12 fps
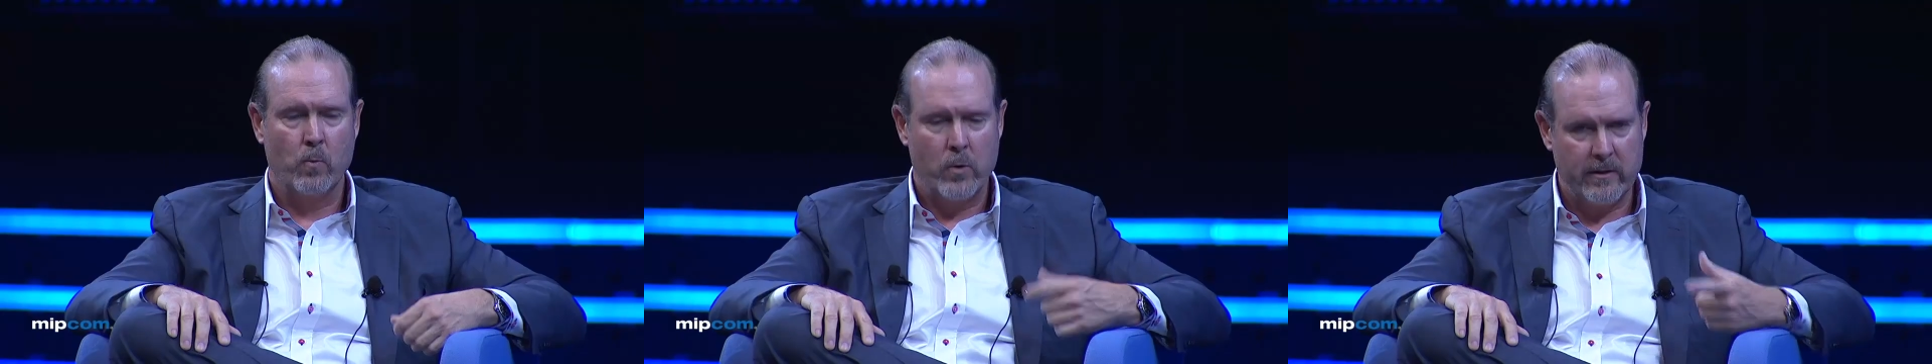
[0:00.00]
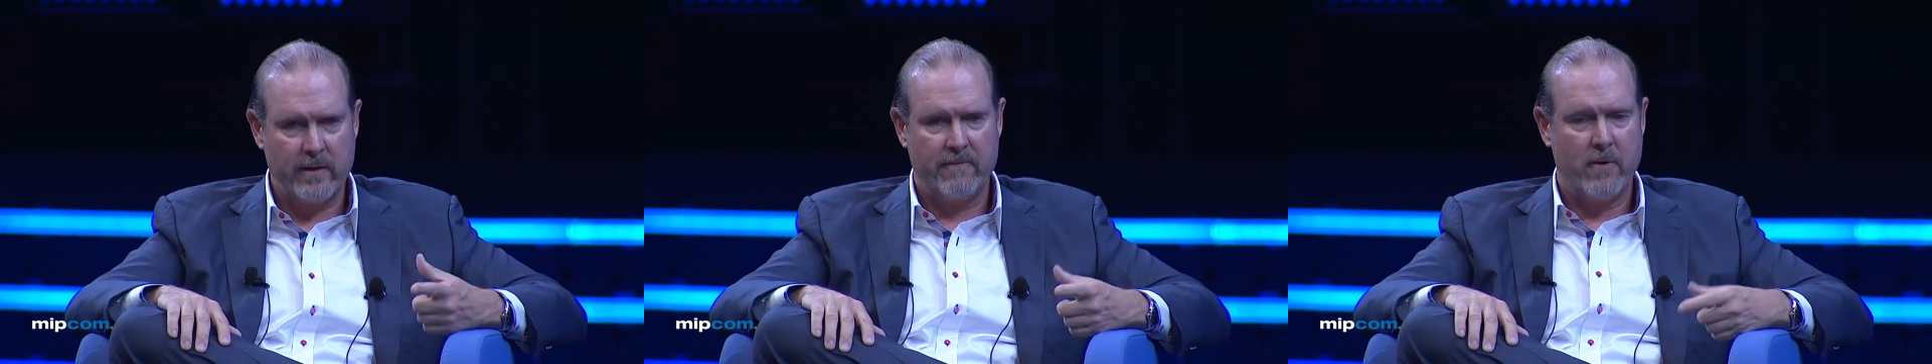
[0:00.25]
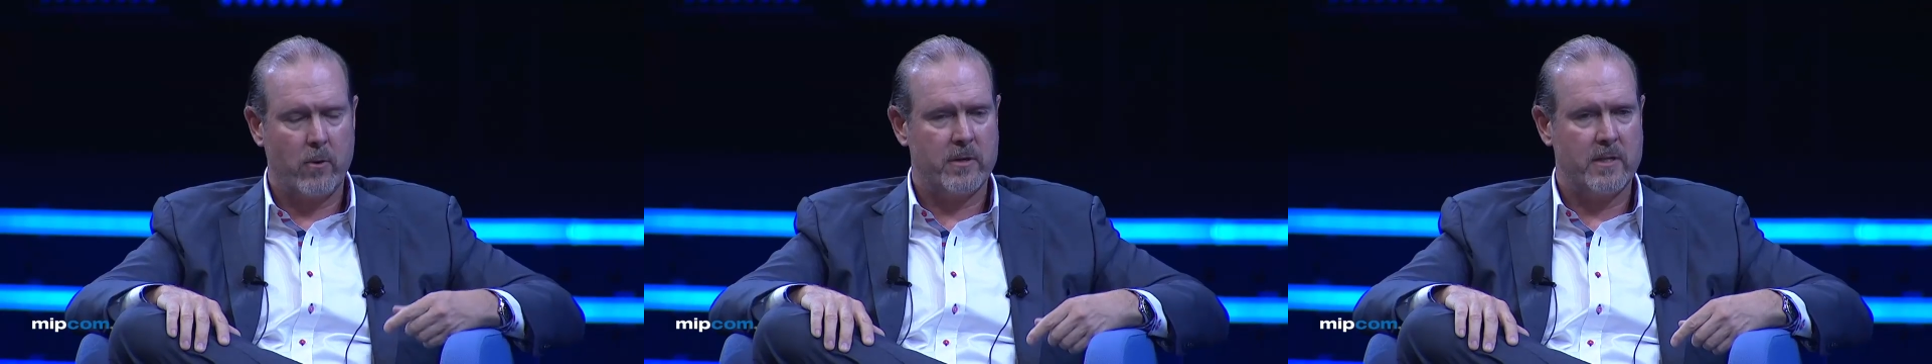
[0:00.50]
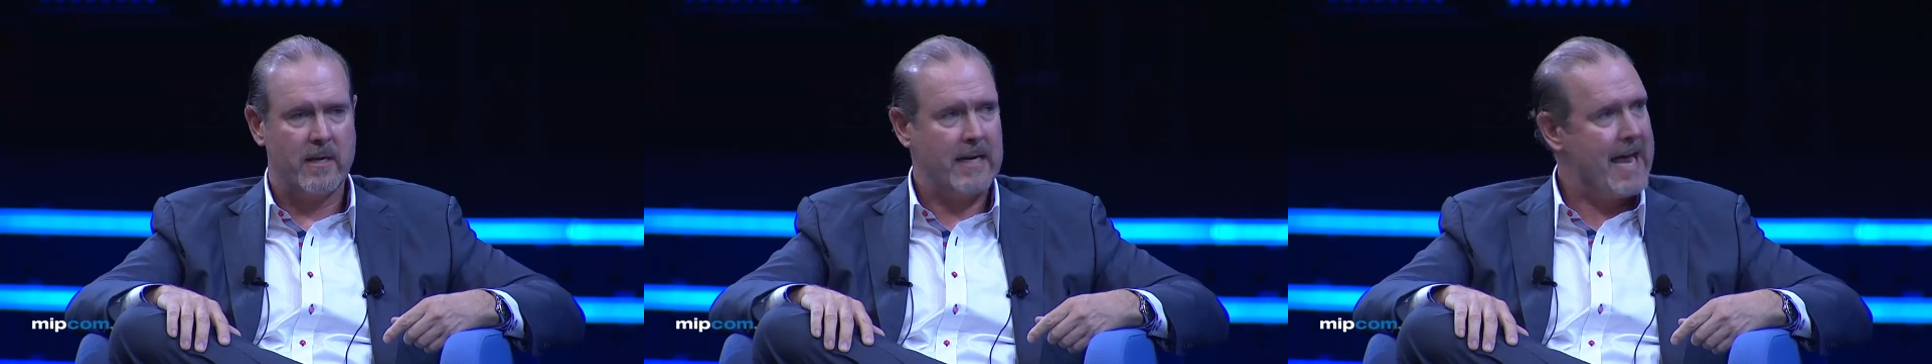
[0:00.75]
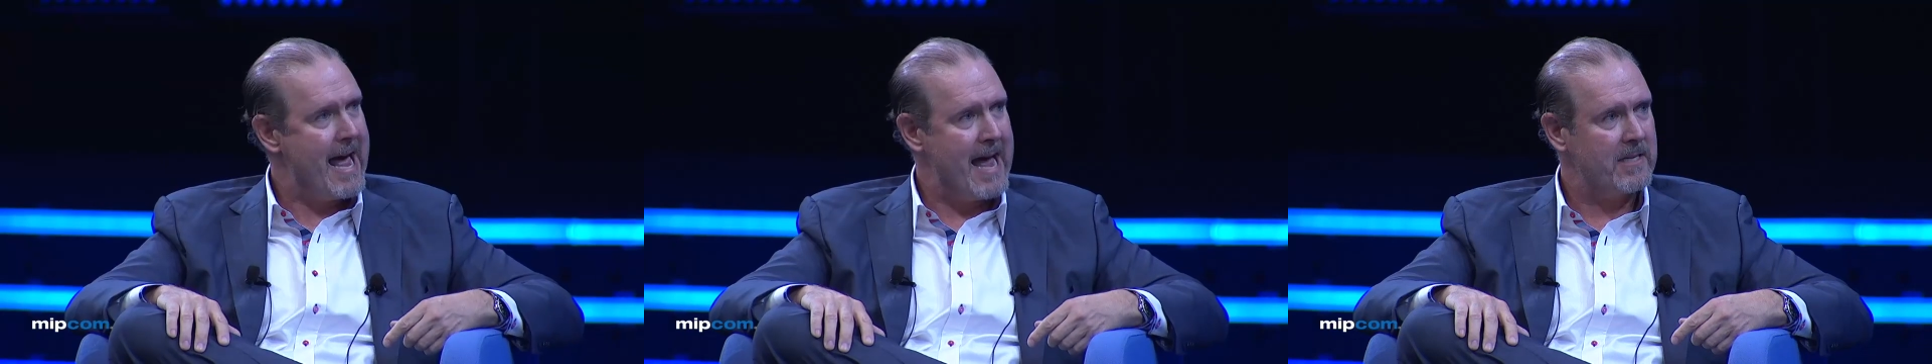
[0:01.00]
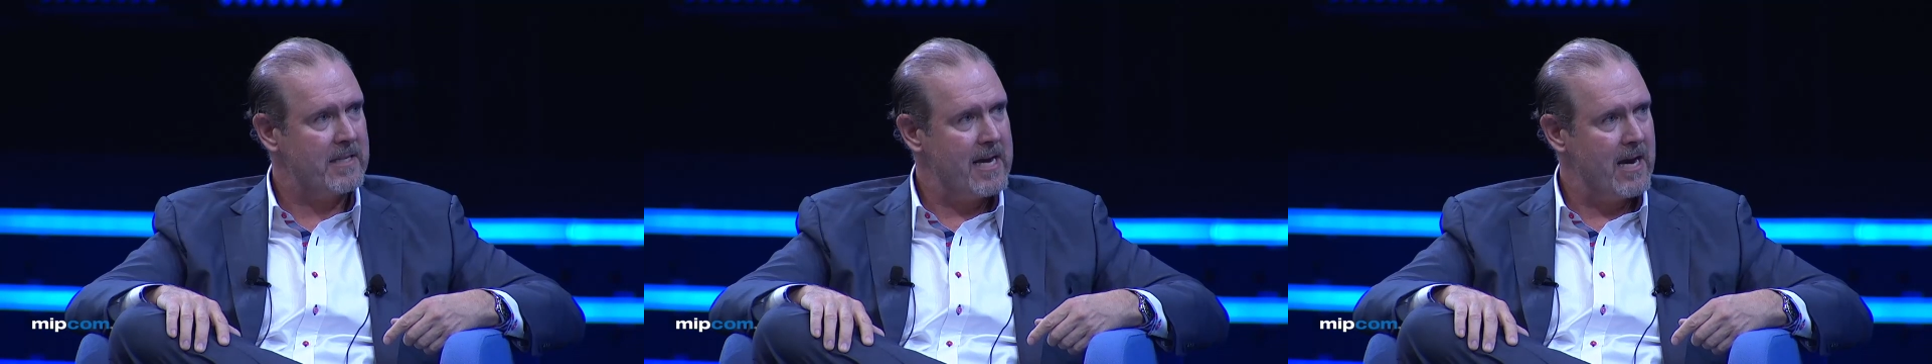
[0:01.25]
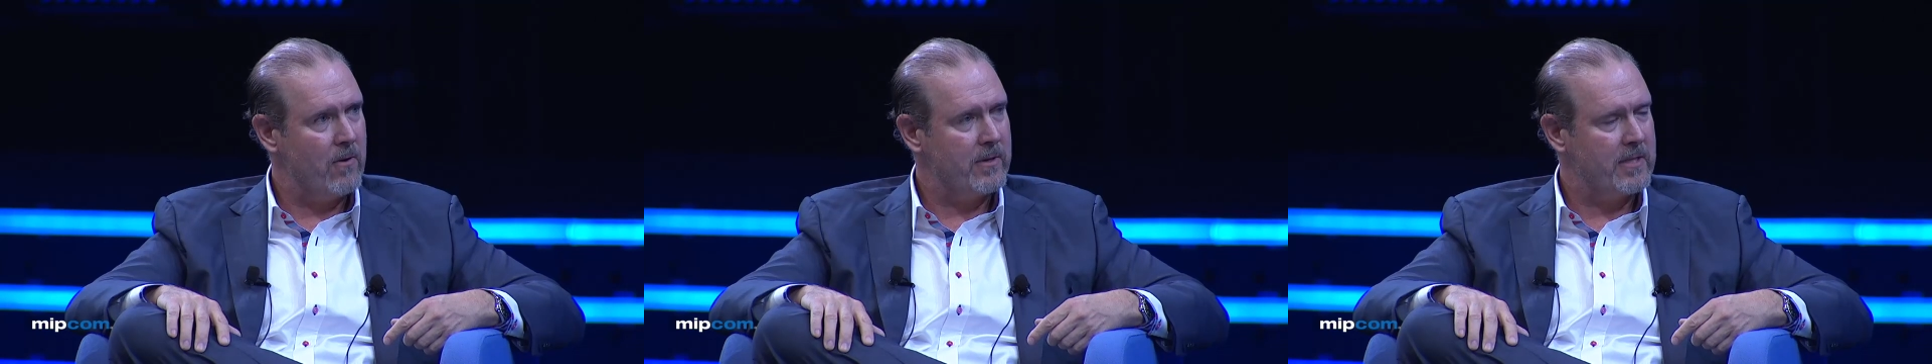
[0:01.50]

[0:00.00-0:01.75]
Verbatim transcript: really focused on cast now.